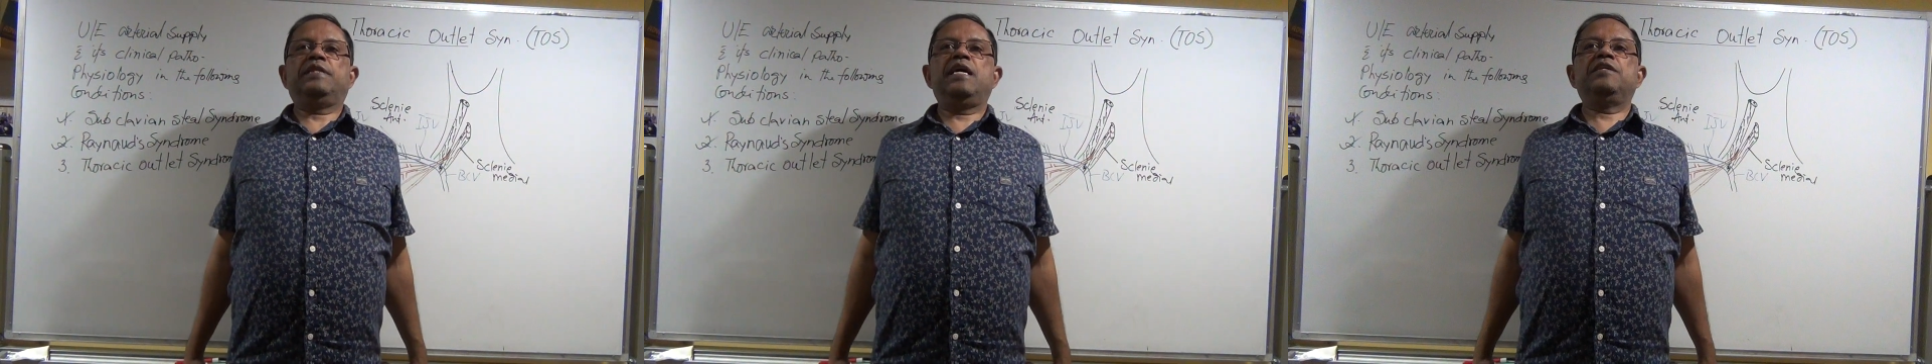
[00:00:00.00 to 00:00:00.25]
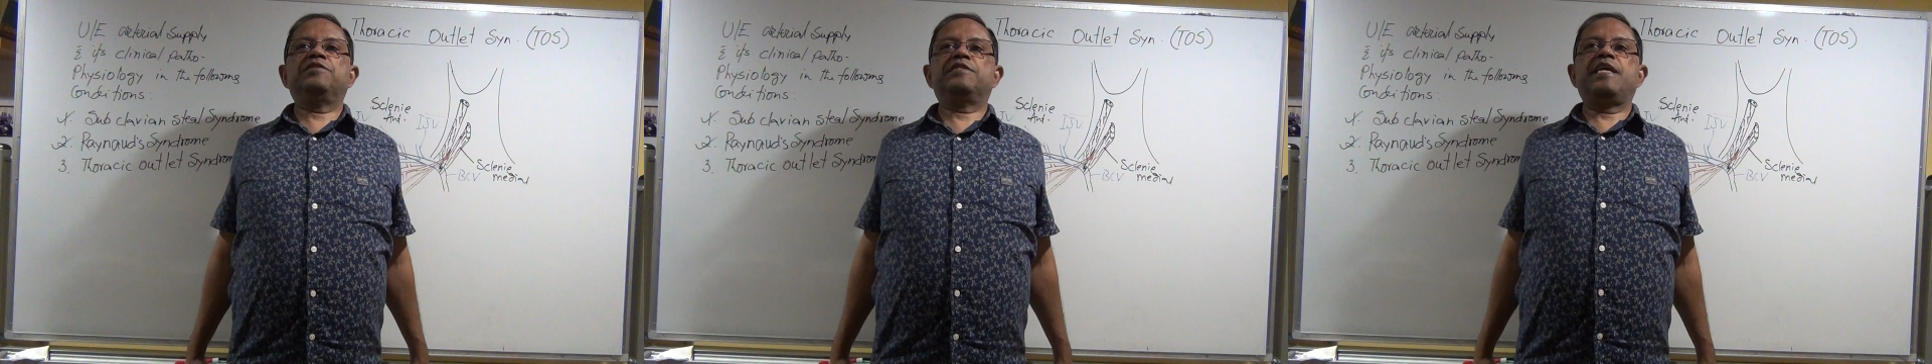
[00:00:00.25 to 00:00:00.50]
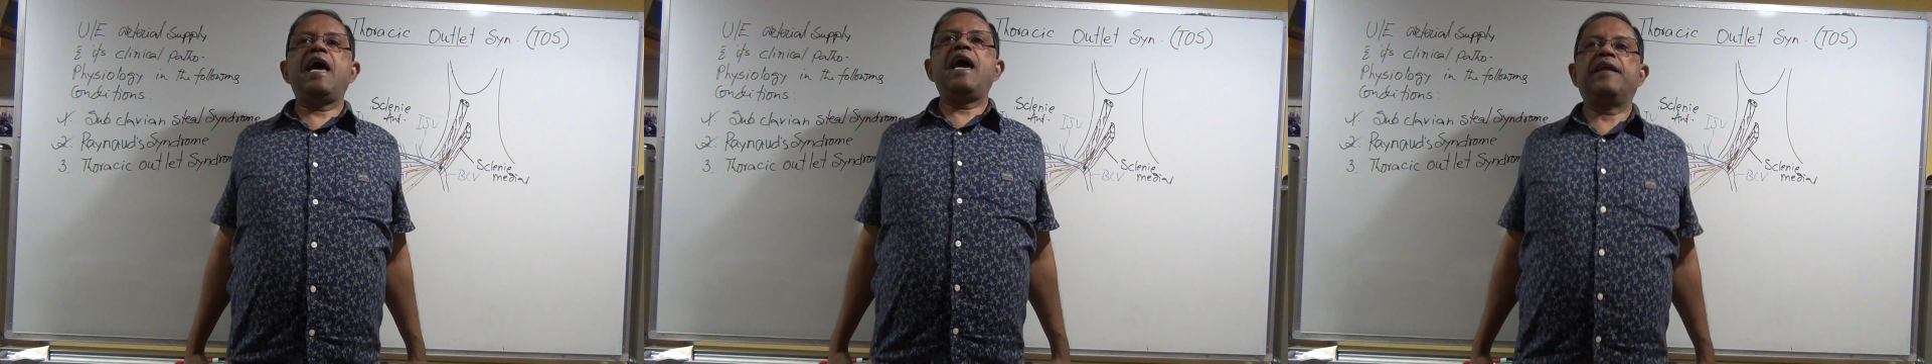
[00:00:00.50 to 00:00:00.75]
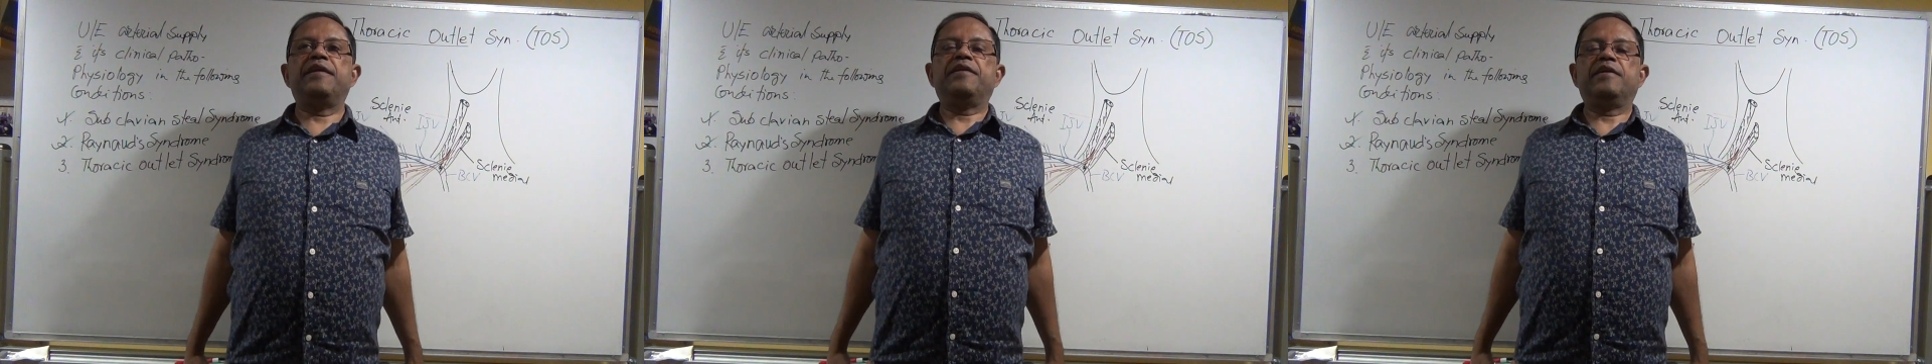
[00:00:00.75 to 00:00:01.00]
They
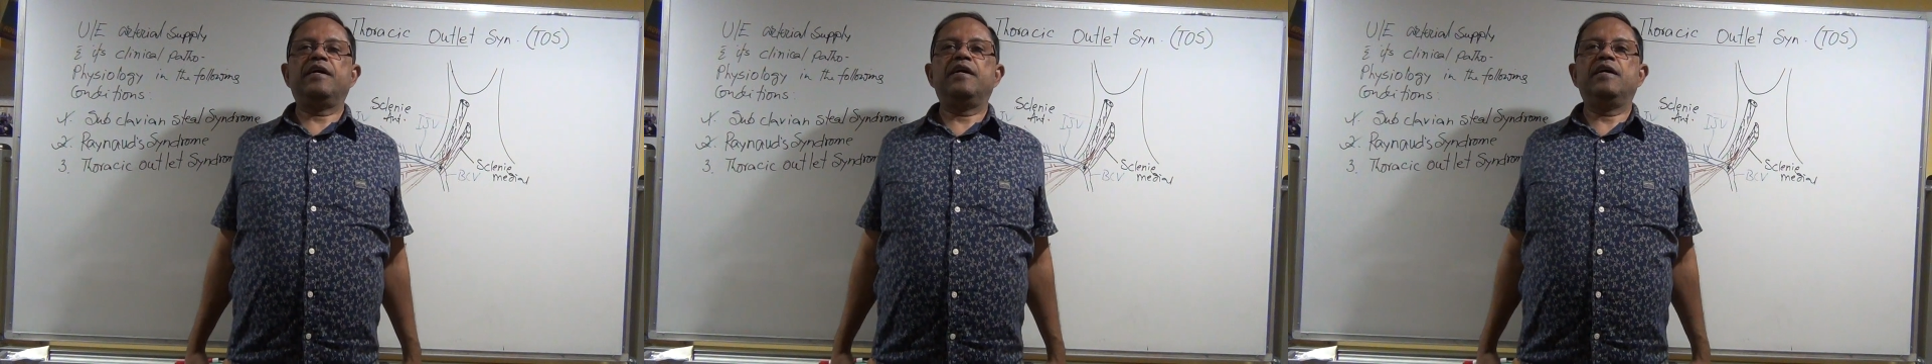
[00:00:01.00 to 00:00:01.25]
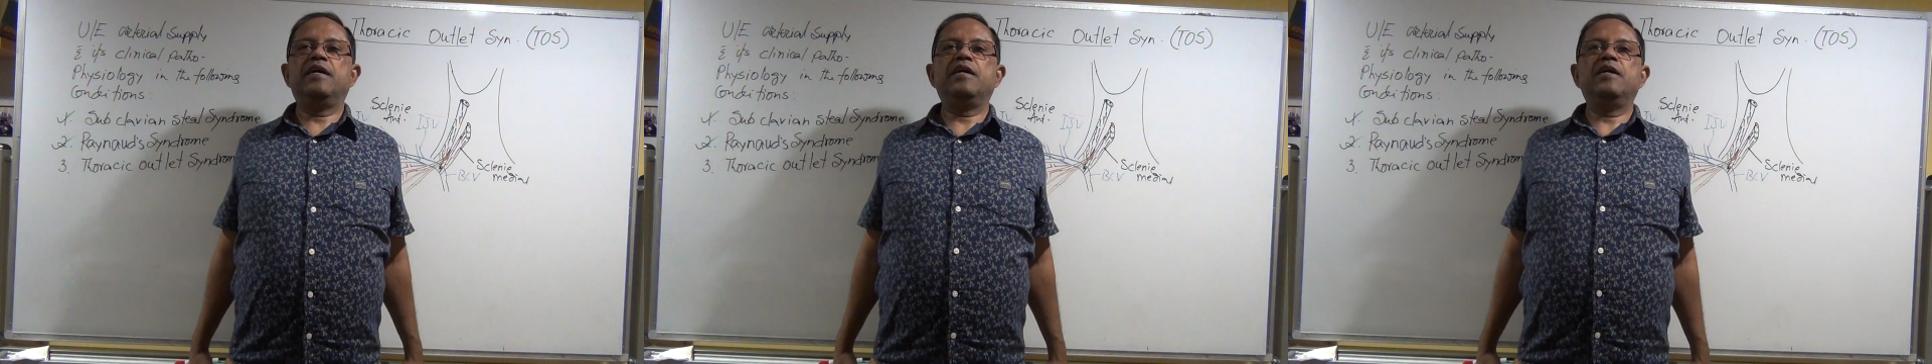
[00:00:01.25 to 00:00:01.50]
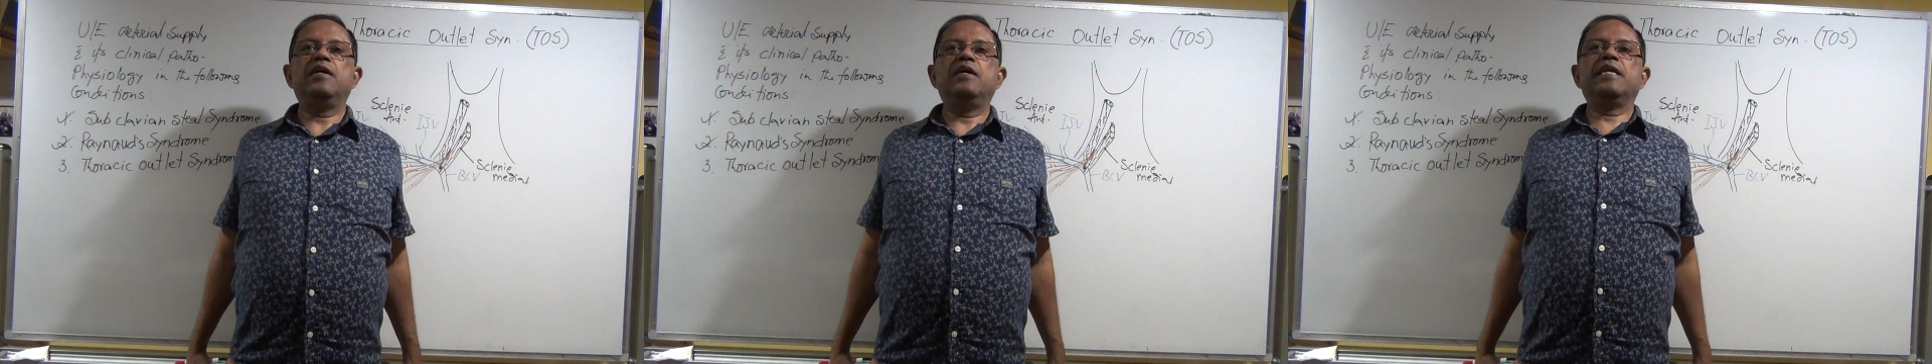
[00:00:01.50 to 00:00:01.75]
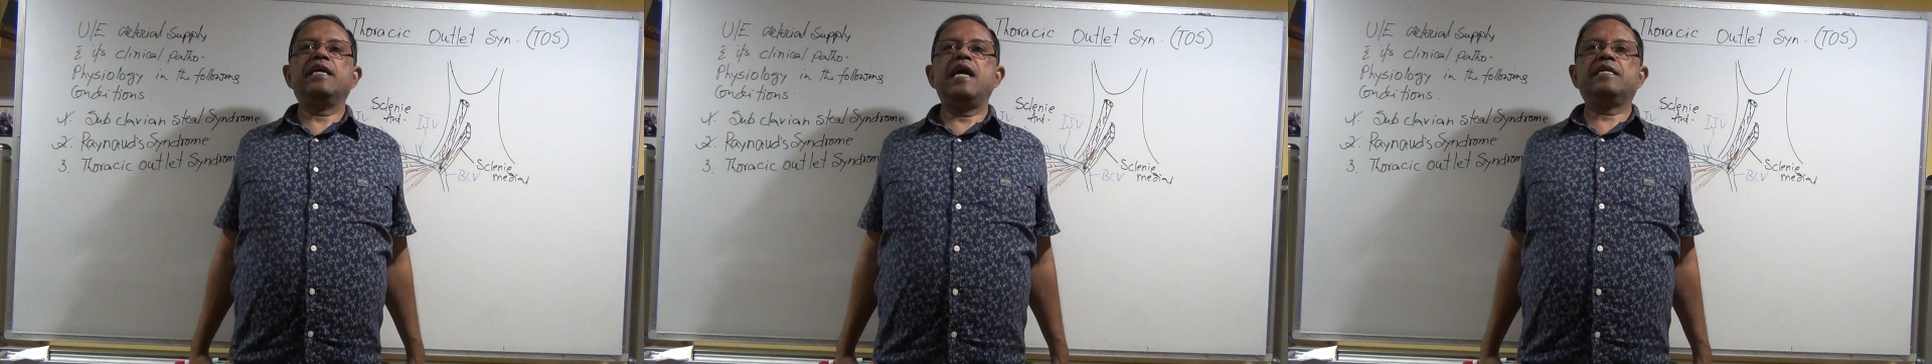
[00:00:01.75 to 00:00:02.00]
stand
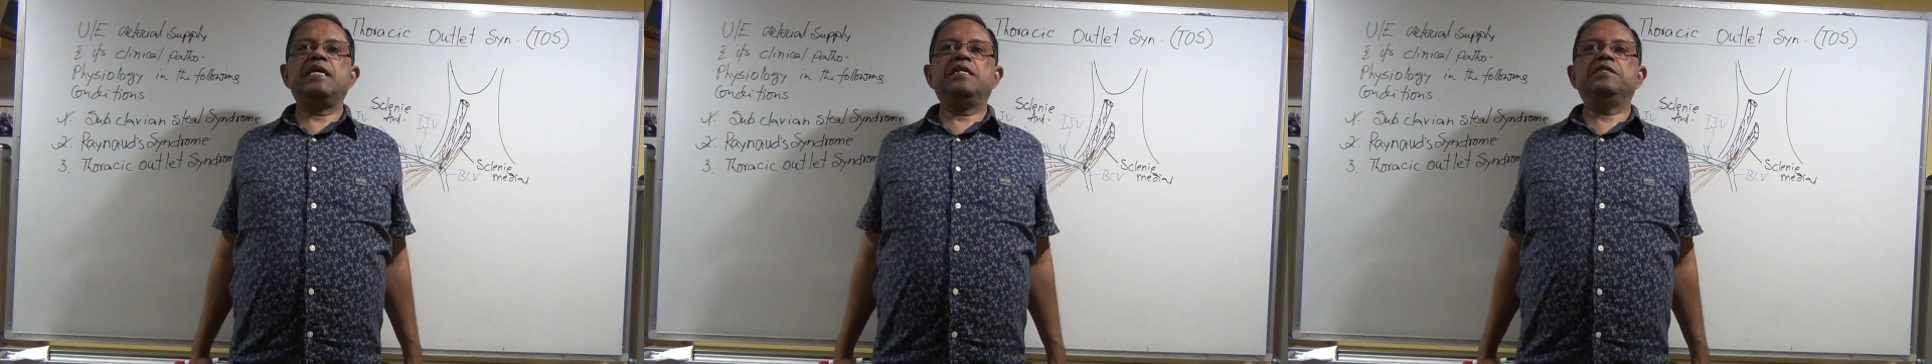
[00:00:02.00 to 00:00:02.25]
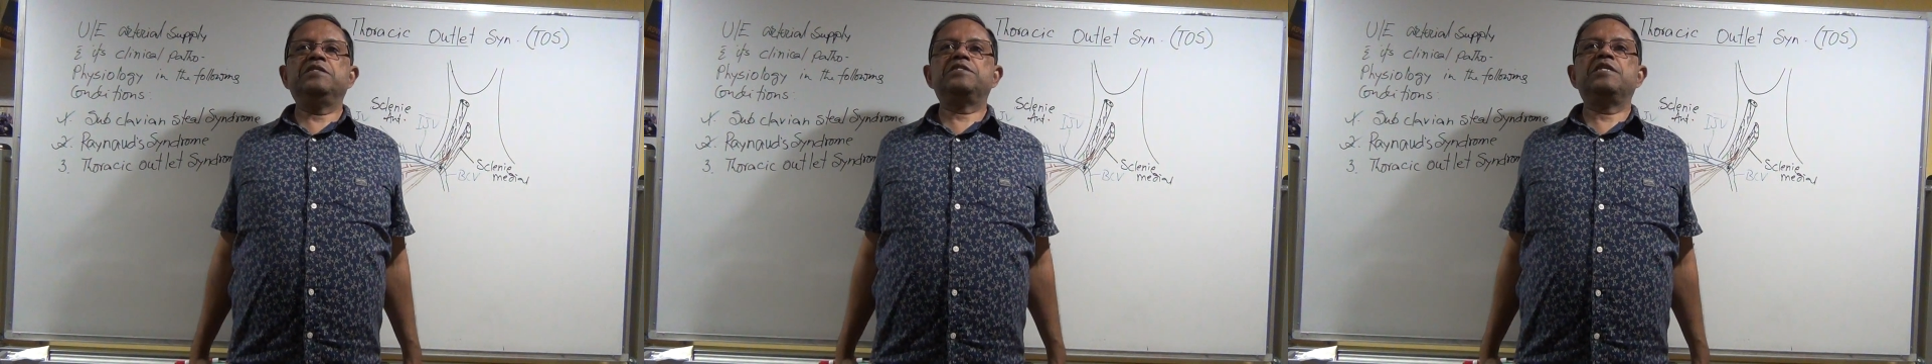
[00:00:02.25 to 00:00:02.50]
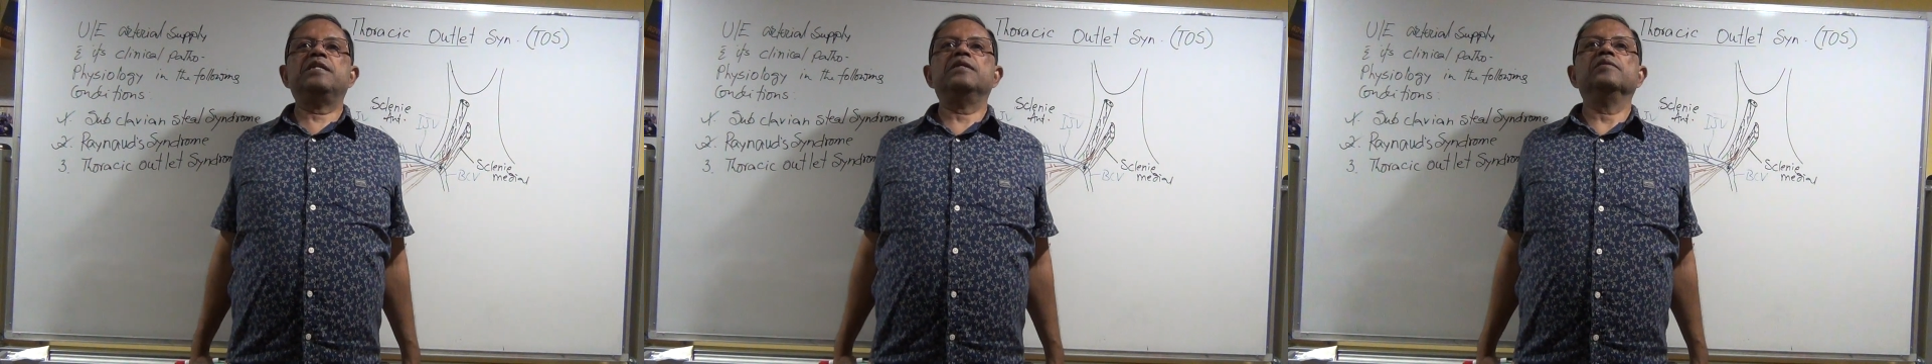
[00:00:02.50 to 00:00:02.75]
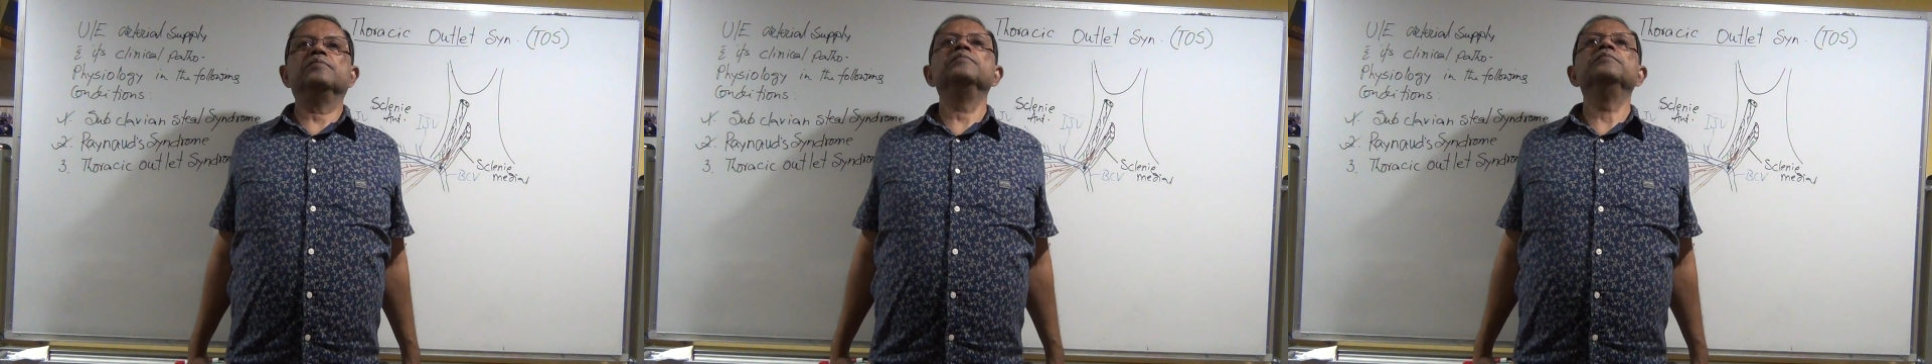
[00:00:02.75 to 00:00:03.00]
like attention.